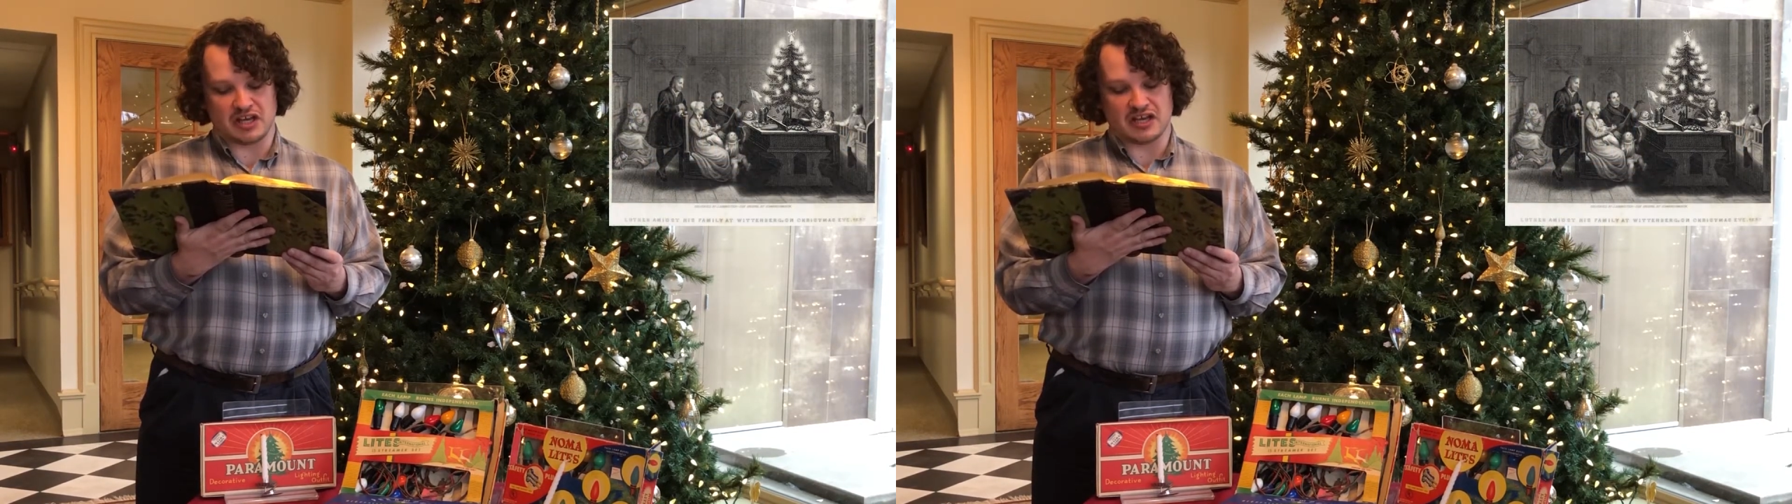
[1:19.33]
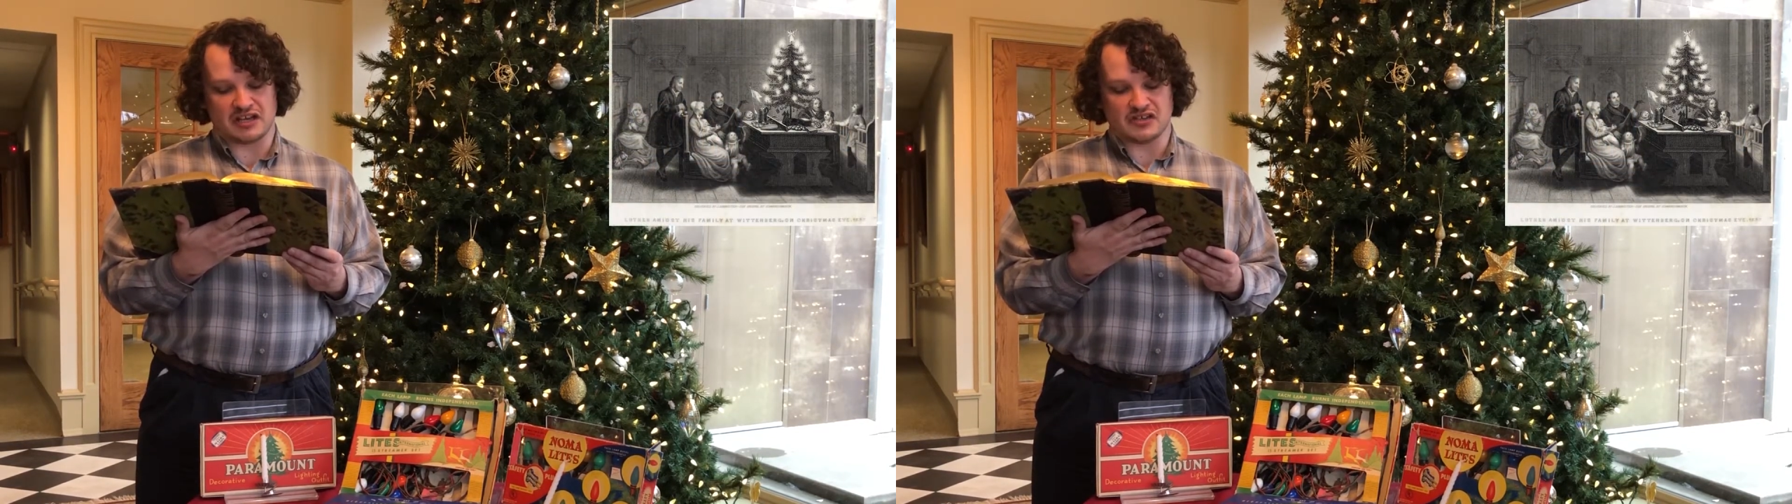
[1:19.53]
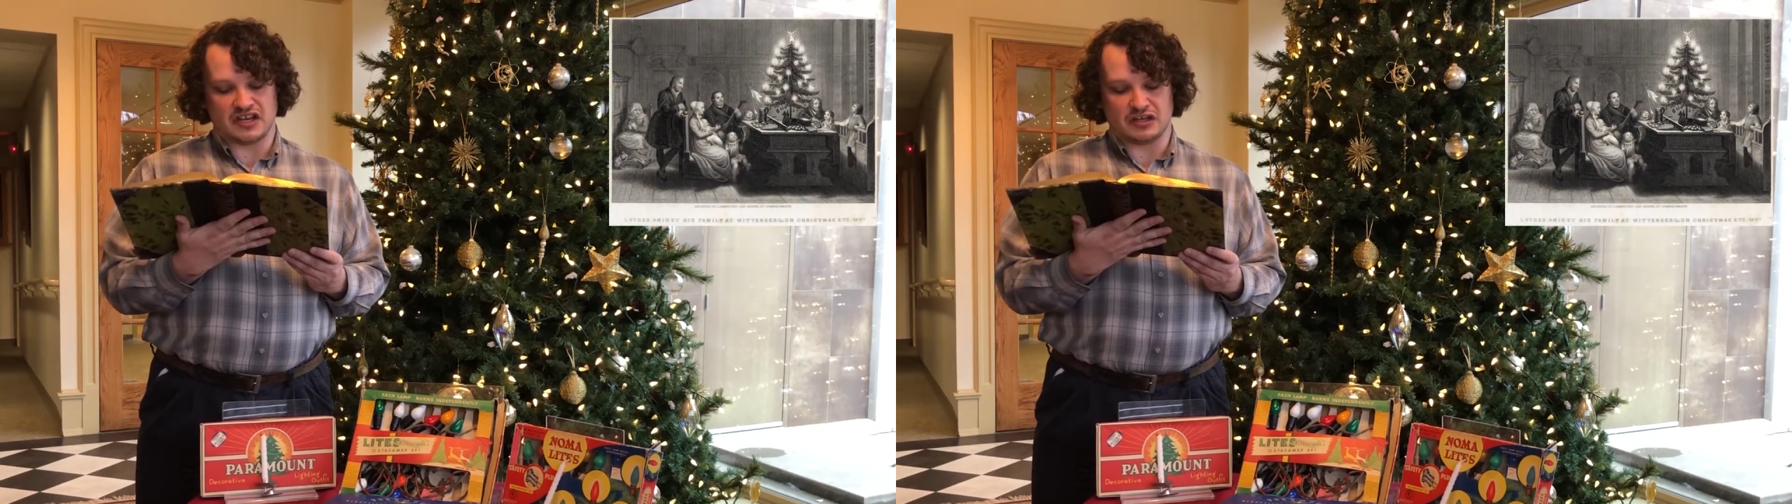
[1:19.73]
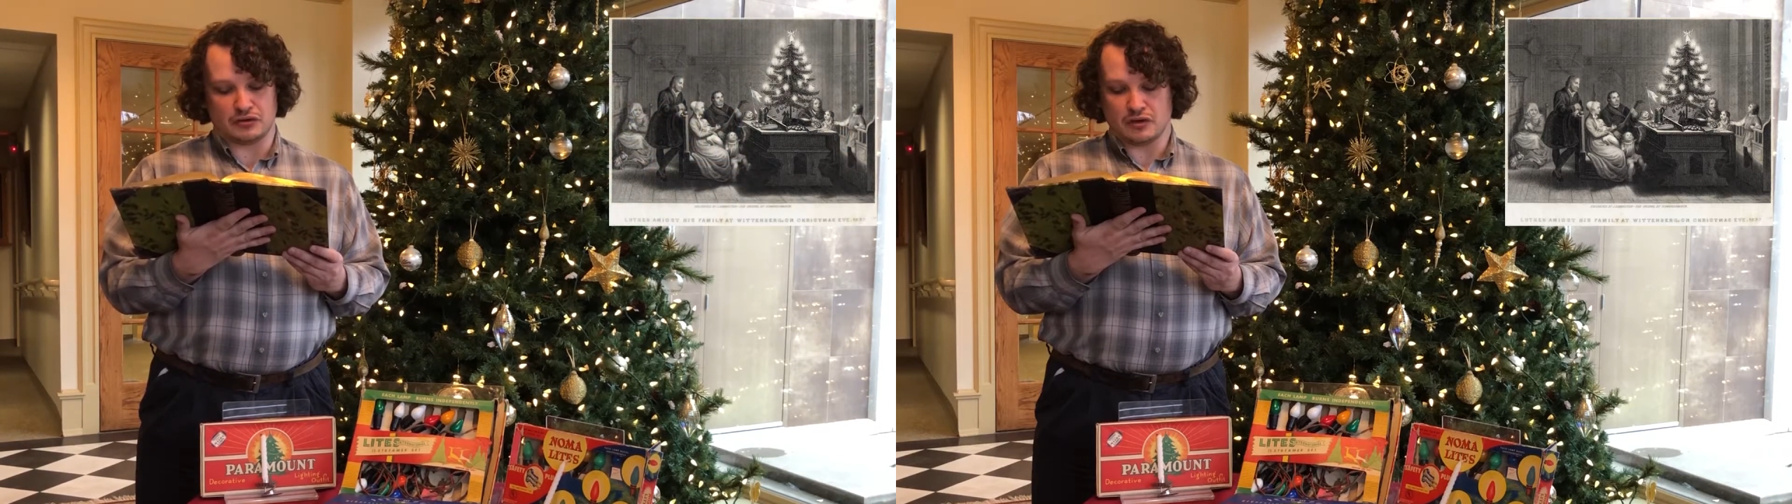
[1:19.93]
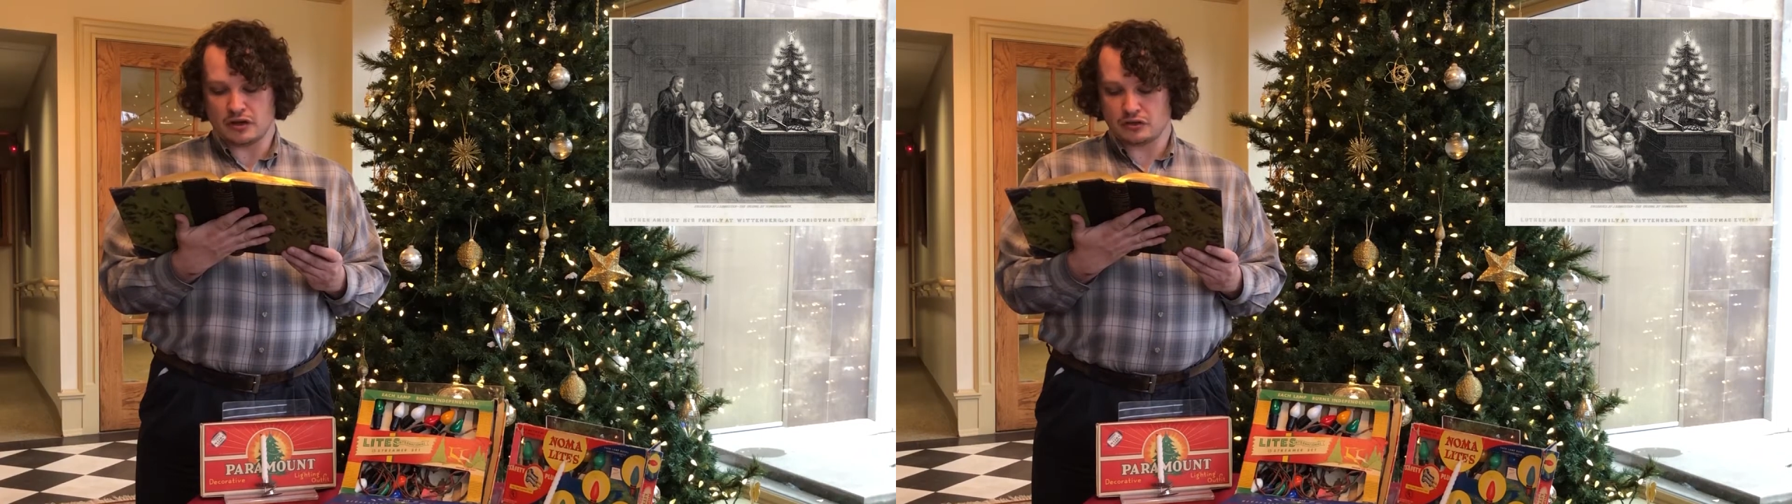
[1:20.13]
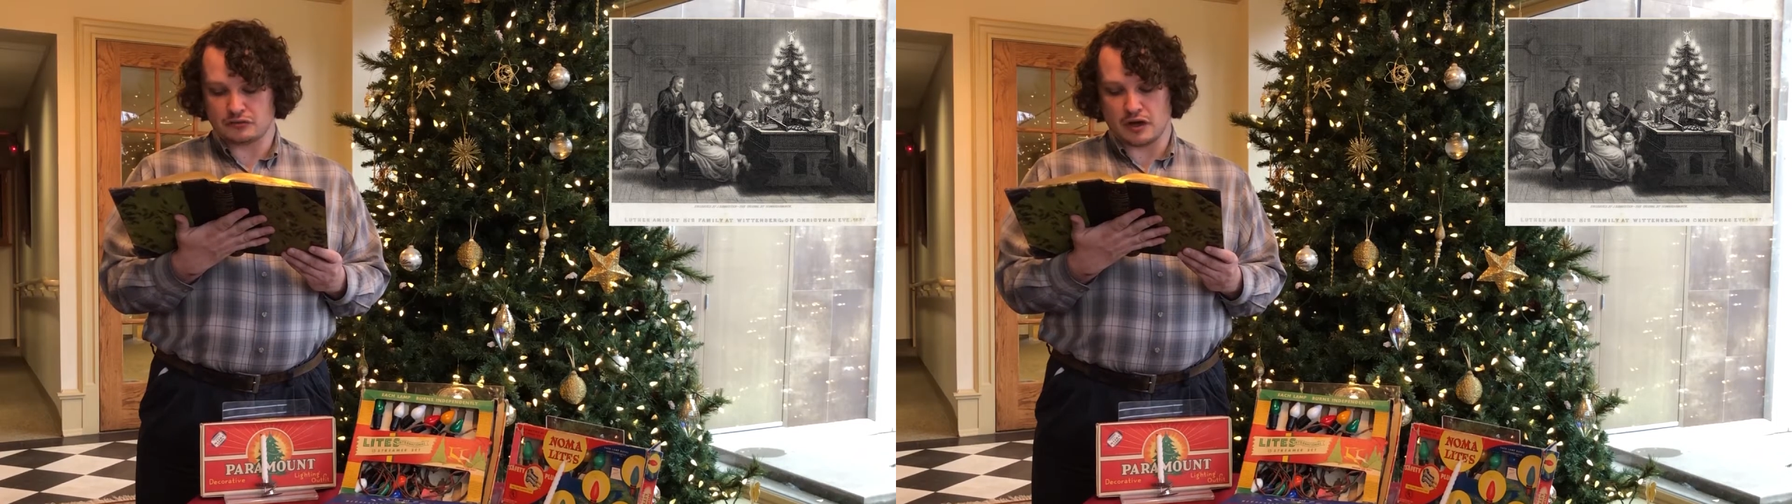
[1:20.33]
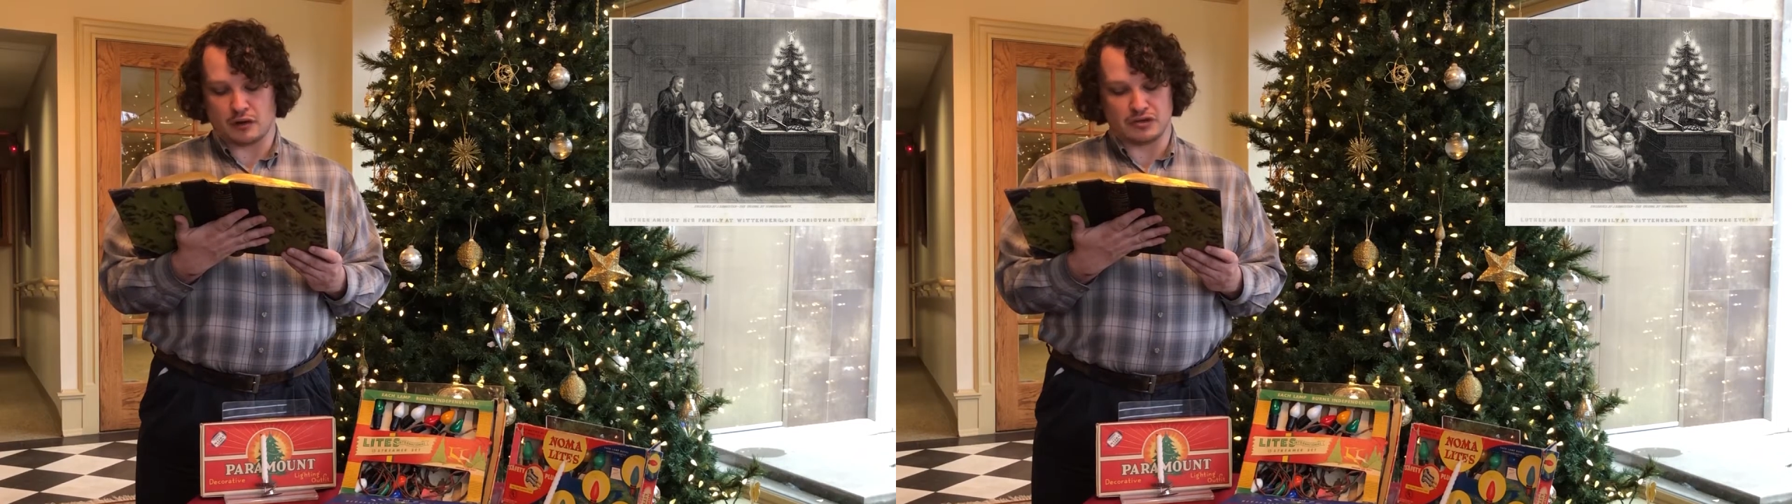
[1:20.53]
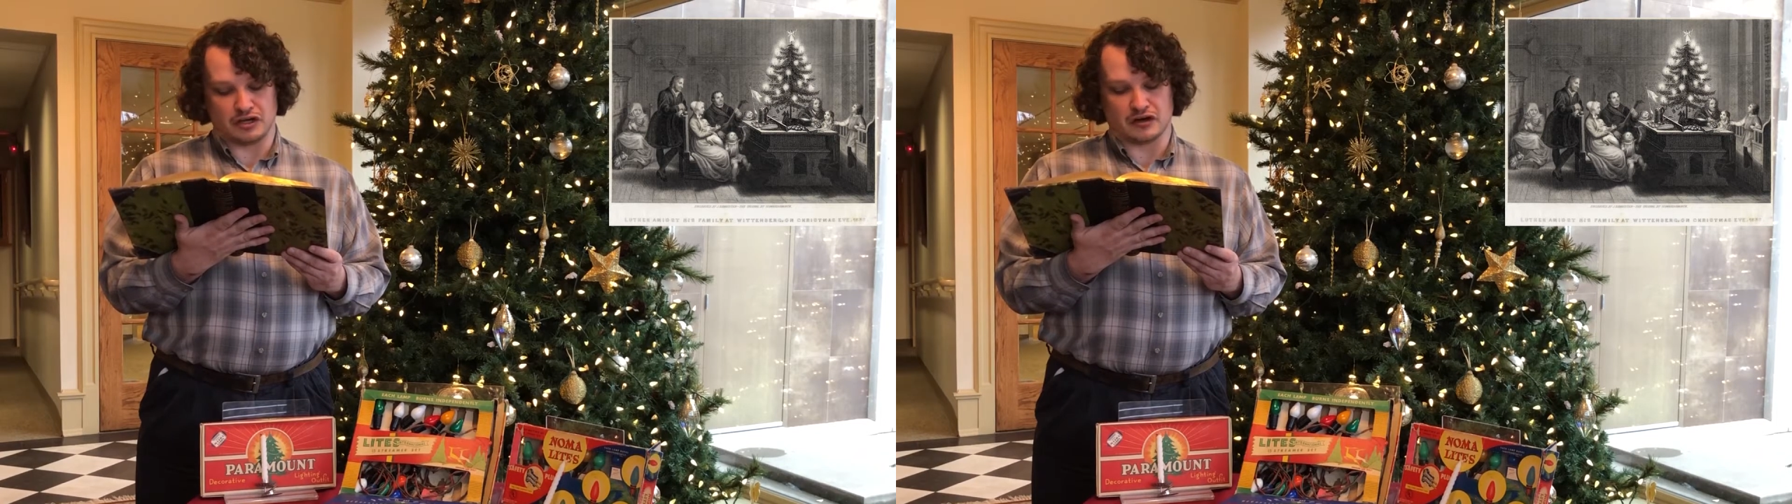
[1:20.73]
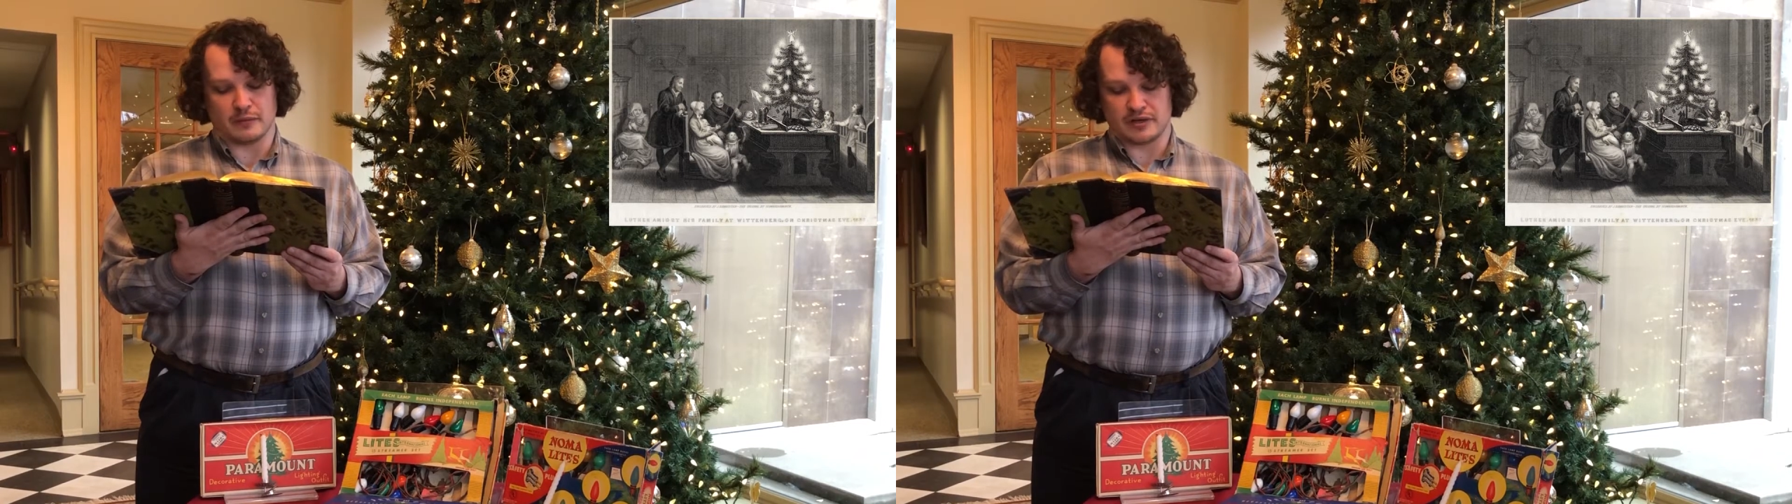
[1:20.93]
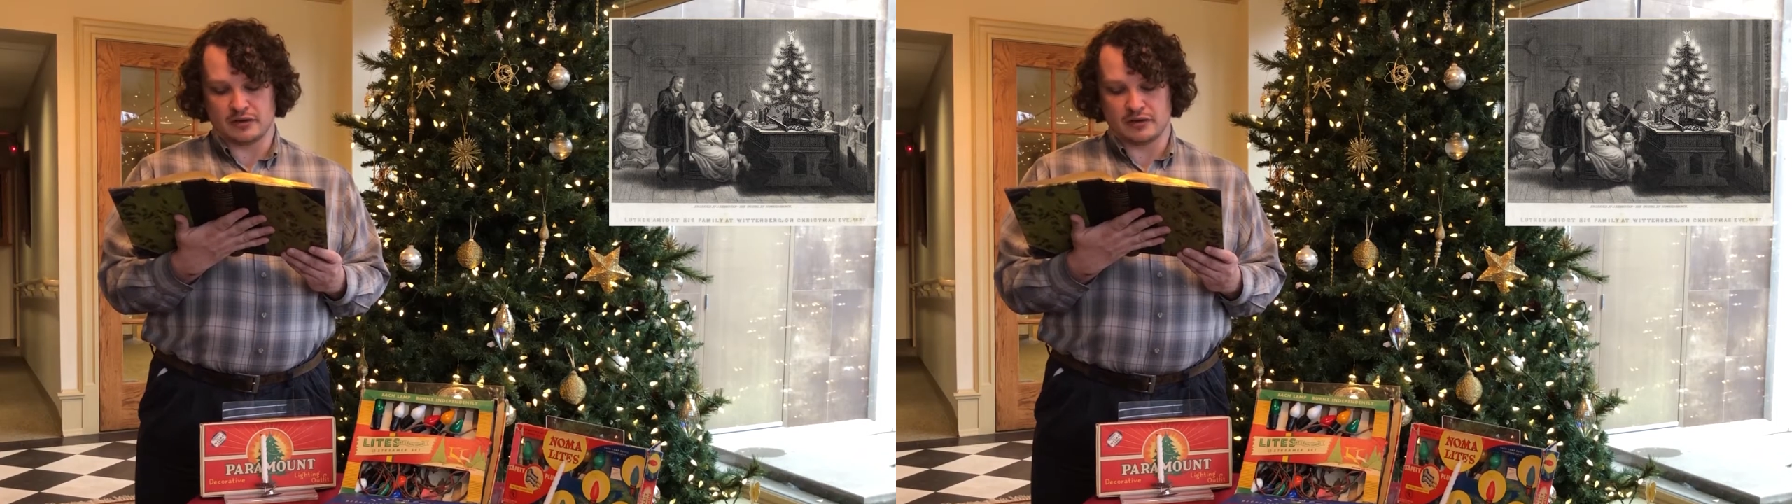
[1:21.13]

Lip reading: continued throughout Europe.